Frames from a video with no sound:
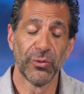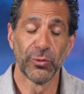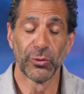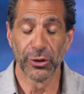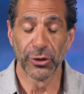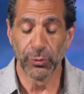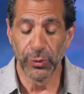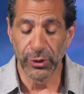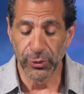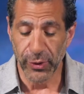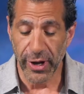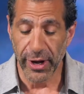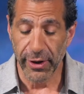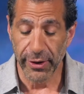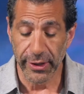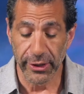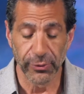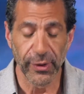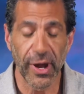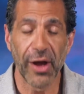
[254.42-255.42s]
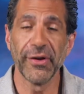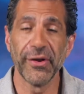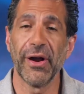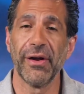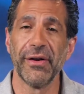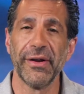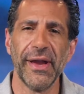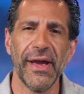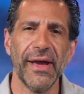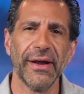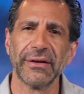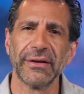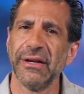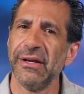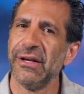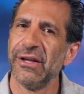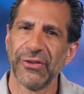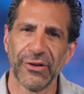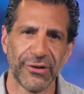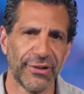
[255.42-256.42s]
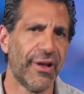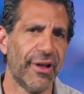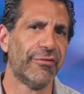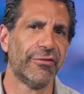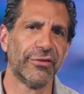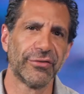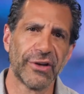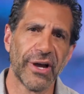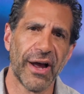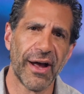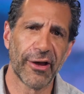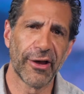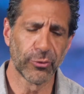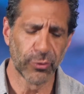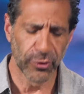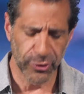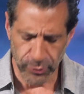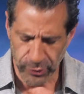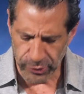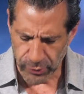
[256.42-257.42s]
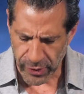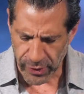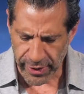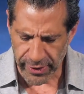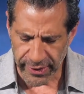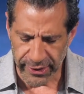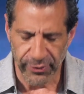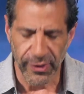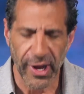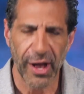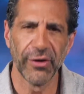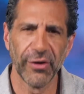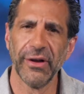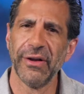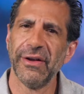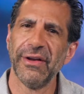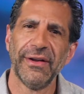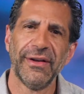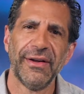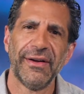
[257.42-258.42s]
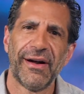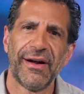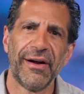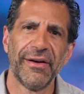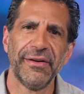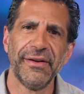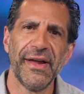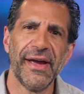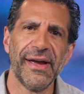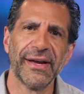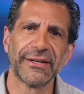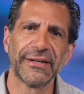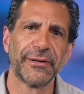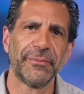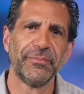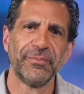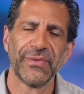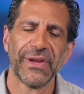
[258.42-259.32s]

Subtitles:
What are we wearing around our neck? The love of God. What are we wearing around our neck?